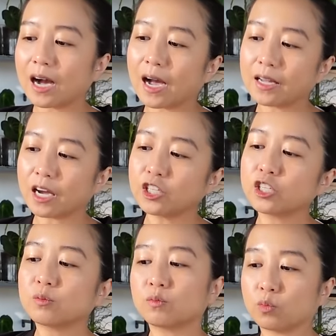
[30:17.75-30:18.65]
I, I
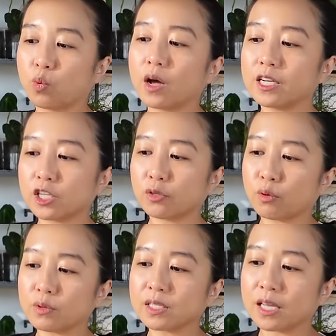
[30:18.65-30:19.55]
just wanted to
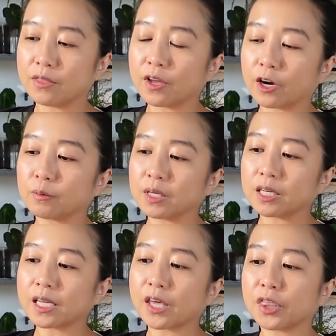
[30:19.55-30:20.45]
throw this in there
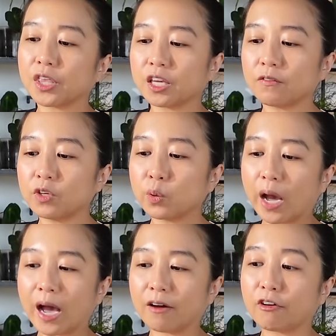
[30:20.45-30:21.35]
because I think if you
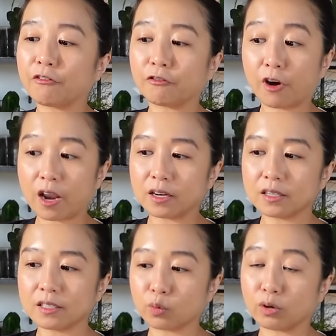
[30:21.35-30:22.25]
have a friend,